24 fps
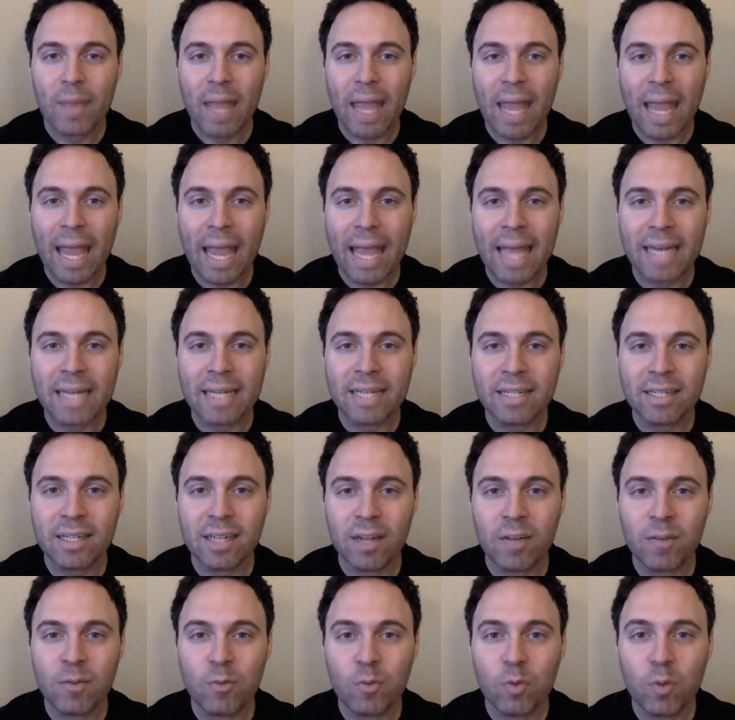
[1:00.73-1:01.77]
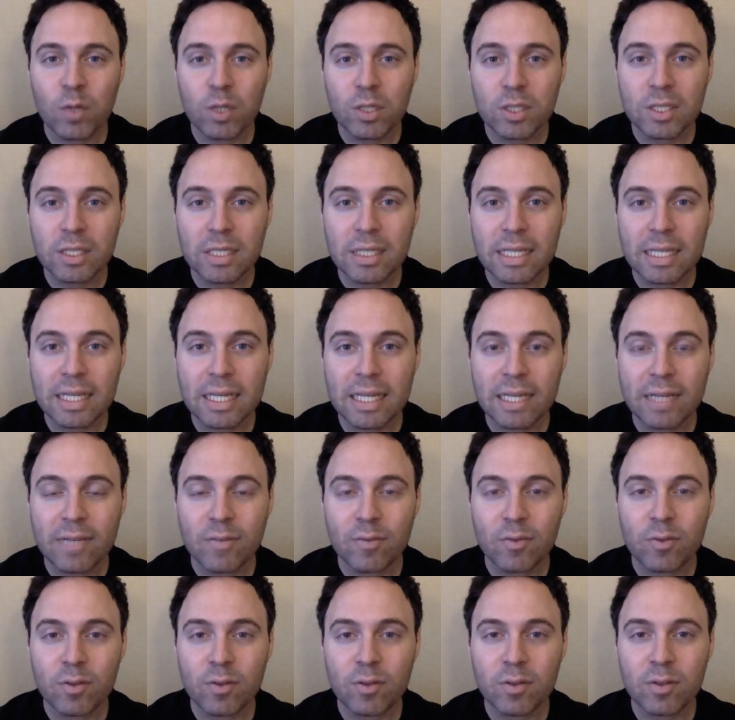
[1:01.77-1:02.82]
And unfortunately,
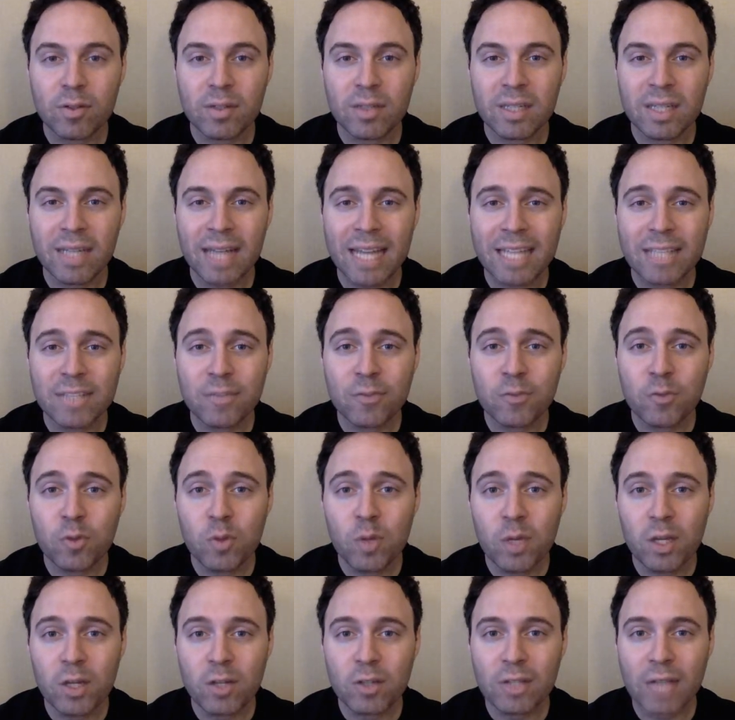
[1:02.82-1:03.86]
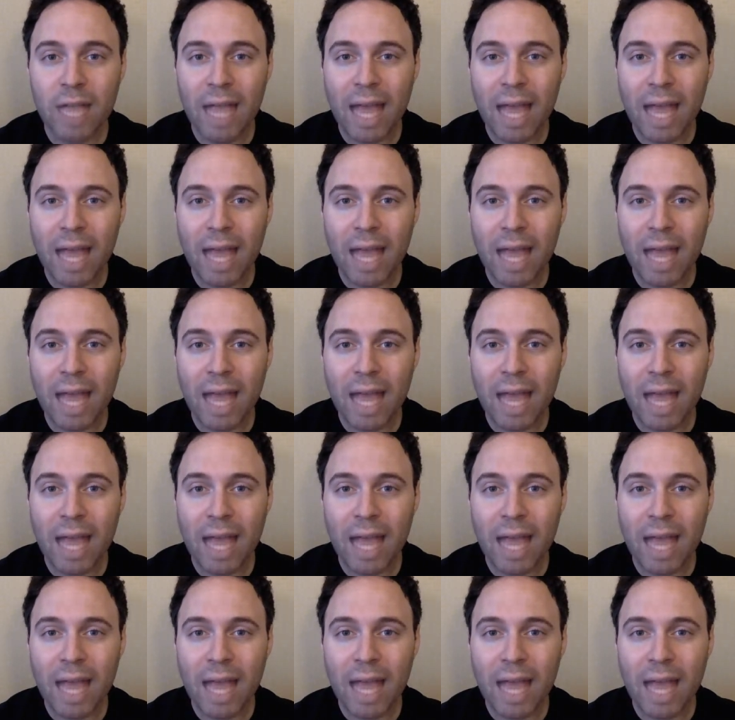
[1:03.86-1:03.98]
for the last few years,